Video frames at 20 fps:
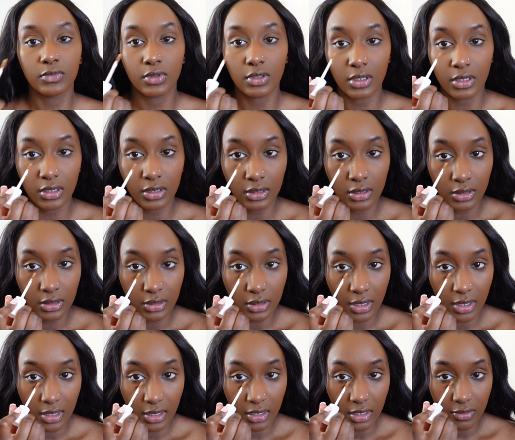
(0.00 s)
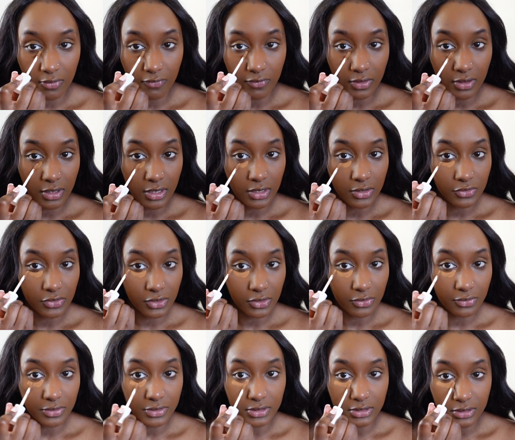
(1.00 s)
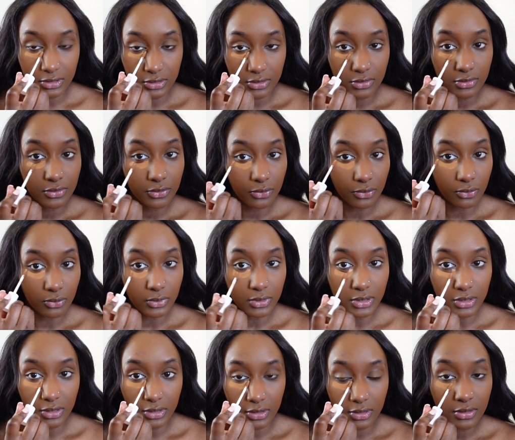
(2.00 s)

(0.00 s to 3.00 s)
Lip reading: And I get very generous with